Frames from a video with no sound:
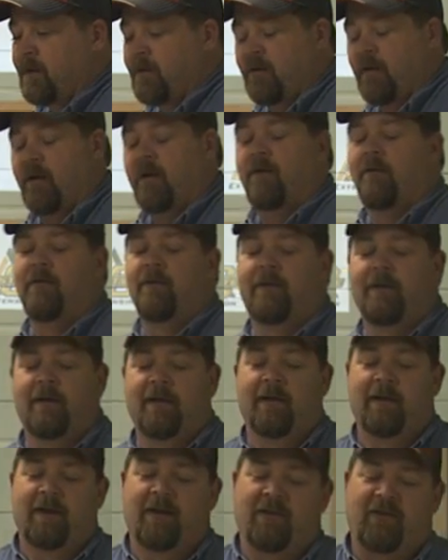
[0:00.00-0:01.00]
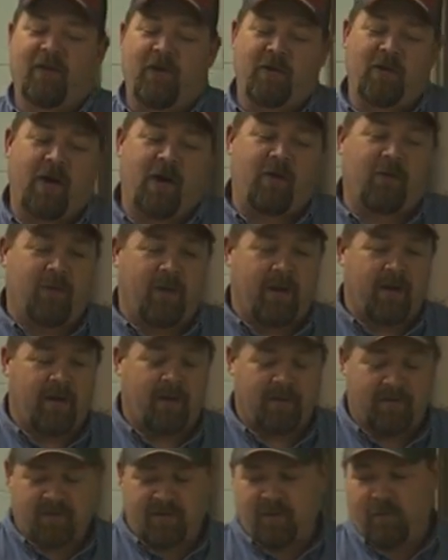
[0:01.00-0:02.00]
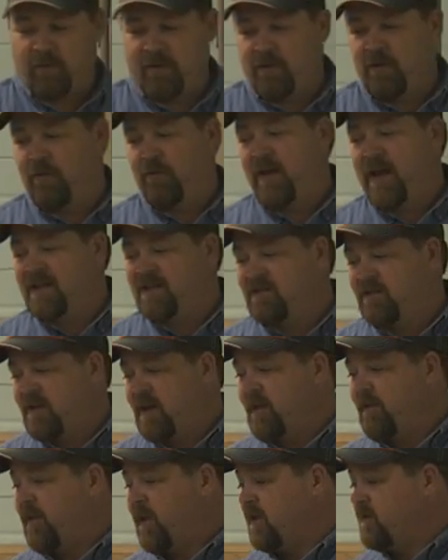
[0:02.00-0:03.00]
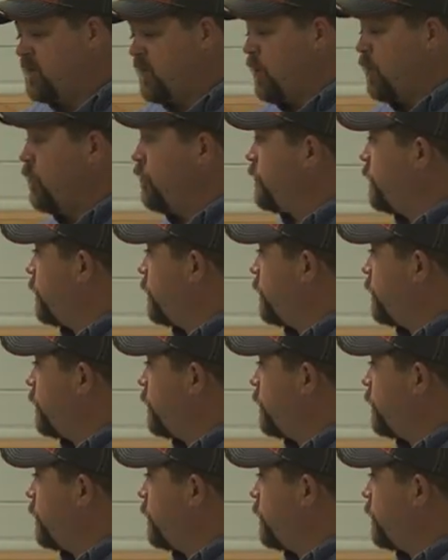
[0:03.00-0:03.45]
No. So no, that's the kind of things goals